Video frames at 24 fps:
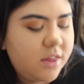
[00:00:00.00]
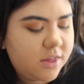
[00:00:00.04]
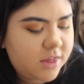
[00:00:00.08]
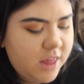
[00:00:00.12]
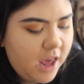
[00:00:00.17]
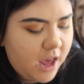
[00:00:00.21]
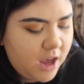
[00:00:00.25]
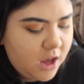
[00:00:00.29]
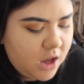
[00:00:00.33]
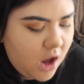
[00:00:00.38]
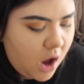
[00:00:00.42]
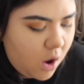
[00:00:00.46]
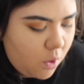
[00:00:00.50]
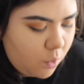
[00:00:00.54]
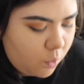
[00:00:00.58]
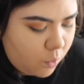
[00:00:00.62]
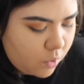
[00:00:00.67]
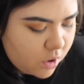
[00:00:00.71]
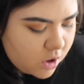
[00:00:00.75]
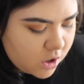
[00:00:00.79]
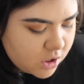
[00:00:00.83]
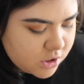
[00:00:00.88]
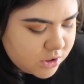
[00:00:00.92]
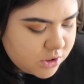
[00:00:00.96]
They
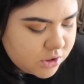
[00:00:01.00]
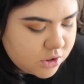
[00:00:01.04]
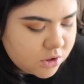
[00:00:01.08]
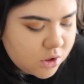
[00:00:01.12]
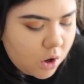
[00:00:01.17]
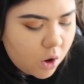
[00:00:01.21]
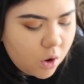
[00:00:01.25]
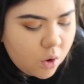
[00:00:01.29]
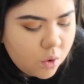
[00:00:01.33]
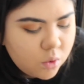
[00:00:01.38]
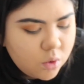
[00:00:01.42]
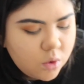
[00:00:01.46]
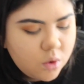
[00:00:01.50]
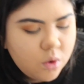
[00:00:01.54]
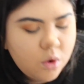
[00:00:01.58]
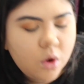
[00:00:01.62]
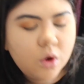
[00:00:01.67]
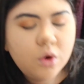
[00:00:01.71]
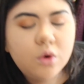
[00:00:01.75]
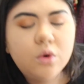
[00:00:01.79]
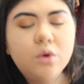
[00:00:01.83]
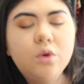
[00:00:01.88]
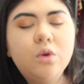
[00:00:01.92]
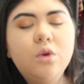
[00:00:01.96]
were
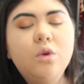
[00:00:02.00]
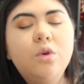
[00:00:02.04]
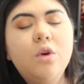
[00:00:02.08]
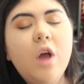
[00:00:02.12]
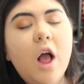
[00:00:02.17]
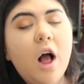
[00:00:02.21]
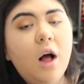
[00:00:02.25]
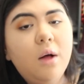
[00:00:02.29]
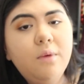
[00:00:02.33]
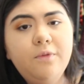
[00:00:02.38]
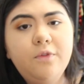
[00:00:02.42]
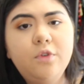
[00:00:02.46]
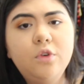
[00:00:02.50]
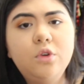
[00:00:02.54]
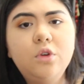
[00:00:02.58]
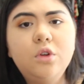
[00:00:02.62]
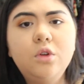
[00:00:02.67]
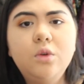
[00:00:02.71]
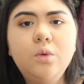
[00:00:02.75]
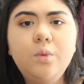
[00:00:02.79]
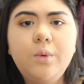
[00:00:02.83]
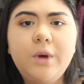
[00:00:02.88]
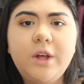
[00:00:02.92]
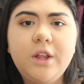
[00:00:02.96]
so
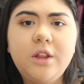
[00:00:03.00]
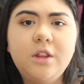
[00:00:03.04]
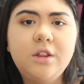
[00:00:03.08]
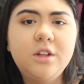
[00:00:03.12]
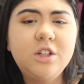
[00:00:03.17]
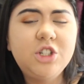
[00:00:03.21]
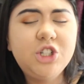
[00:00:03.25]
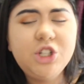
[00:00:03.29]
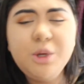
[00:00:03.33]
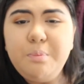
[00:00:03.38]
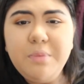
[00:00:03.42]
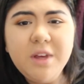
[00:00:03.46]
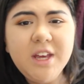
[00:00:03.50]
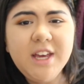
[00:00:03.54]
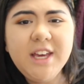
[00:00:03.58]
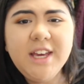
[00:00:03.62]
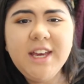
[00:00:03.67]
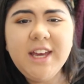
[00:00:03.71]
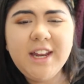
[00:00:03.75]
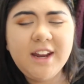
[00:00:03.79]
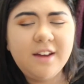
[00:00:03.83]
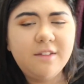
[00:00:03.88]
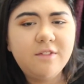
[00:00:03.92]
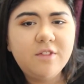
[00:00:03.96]
helpful with
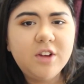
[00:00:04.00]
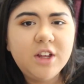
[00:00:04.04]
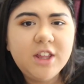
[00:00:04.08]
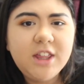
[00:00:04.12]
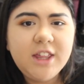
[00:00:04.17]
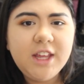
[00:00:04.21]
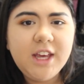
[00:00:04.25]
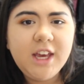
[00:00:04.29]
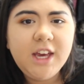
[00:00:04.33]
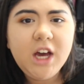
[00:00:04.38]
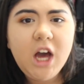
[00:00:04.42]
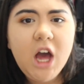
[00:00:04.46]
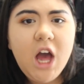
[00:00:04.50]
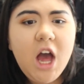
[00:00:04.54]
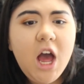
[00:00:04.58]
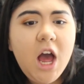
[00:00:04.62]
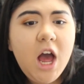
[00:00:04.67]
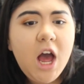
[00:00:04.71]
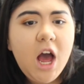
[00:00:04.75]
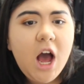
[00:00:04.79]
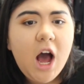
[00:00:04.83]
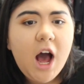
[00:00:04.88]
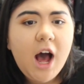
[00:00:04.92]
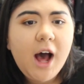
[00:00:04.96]
shipping and everything.
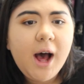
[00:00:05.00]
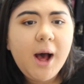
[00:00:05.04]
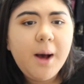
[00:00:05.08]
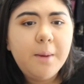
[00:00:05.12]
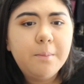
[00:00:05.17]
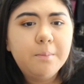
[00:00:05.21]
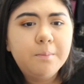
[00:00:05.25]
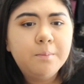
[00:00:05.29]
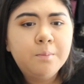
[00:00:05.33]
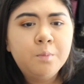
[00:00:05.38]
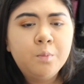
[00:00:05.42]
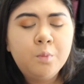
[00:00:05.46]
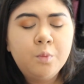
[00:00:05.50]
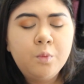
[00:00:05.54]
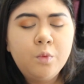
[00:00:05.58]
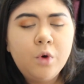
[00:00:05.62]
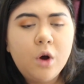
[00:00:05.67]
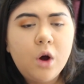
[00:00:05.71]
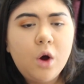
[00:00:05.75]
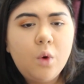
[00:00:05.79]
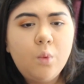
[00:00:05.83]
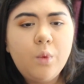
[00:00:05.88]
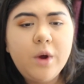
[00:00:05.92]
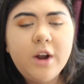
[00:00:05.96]

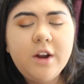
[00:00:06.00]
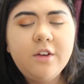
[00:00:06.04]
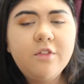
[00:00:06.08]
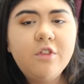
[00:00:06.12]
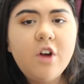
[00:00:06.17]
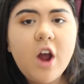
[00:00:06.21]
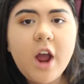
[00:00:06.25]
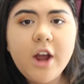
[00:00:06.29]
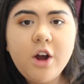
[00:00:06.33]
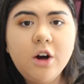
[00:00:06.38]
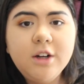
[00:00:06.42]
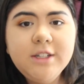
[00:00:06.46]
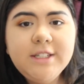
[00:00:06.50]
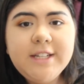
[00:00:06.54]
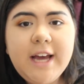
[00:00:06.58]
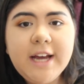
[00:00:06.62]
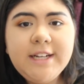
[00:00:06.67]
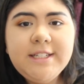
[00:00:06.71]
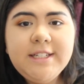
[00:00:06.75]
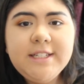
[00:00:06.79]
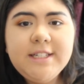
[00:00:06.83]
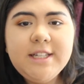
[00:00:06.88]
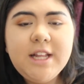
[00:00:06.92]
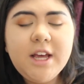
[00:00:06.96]
Whenever I
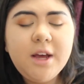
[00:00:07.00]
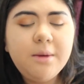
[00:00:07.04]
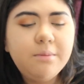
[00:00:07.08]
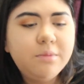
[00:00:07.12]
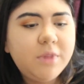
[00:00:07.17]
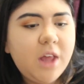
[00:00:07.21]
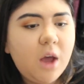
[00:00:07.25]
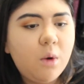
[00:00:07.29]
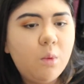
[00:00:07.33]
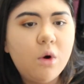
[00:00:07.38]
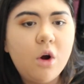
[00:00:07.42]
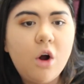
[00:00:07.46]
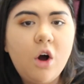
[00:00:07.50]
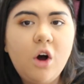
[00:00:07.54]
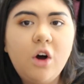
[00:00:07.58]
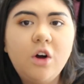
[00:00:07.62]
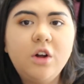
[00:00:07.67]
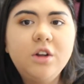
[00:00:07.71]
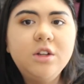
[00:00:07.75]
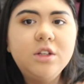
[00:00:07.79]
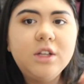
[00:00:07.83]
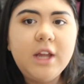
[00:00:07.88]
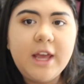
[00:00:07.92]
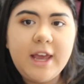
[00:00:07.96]
contacted them, they were
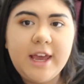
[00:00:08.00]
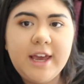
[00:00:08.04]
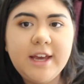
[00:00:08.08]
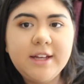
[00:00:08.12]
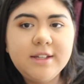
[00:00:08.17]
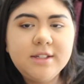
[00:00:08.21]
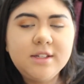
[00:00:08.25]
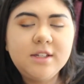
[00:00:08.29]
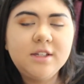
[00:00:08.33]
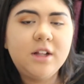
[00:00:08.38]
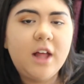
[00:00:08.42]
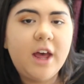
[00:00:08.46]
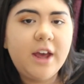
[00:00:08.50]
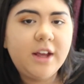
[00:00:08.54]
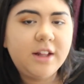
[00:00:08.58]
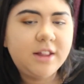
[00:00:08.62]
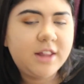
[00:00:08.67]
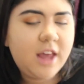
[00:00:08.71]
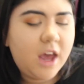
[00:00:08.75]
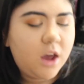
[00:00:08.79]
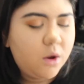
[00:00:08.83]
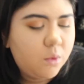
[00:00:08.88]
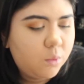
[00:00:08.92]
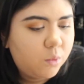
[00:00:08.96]
on it. Like,
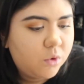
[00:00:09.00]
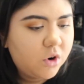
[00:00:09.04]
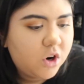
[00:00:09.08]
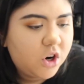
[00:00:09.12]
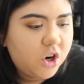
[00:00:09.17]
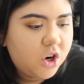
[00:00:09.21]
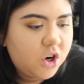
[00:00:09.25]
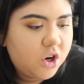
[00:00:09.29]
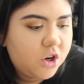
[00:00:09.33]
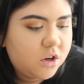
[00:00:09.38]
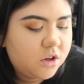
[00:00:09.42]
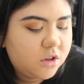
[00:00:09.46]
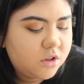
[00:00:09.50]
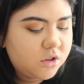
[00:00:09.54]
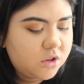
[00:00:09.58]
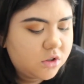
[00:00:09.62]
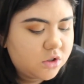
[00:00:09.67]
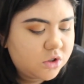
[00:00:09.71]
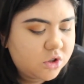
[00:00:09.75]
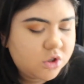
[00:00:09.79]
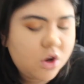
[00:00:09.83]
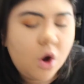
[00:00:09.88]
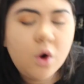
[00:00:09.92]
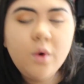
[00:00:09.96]
they were
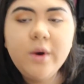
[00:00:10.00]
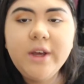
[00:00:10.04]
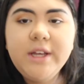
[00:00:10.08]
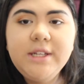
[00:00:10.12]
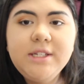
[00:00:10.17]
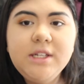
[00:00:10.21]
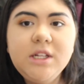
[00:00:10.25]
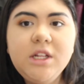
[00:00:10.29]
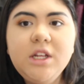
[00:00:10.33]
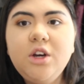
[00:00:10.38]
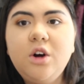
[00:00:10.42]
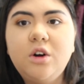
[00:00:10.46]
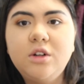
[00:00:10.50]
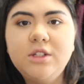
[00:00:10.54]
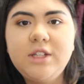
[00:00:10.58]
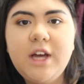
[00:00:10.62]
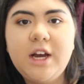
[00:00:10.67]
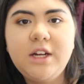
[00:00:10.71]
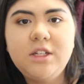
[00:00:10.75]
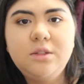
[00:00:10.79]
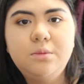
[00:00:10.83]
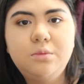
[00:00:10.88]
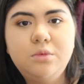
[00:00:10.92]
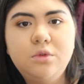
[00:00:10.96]
so easily
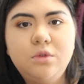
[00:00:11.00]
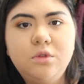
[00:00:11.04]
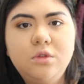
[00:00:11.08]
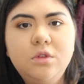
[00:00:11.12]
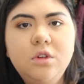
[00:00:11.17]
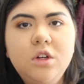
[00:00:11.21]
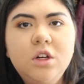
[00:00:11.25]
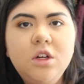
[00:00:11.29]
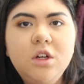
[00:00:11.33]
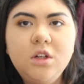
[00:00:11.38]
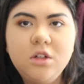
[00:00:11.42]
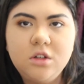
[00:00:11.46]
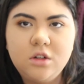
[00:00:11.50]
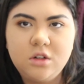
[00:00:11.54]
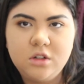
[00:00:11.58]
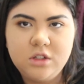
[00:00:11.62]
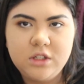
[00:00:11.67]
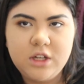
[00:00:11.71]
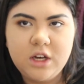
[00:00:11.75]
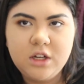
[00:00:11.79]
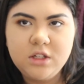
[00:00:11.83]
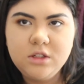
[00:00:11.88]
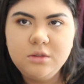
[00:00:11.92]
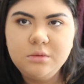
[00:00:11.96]
contactable.
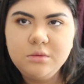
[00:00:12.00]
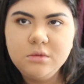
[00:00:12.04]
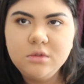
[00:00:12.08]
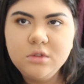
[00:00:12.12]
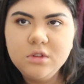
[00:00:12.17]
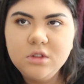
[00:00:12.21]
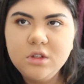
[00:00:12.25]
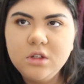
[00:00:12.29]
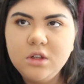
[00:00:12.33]
Contactable?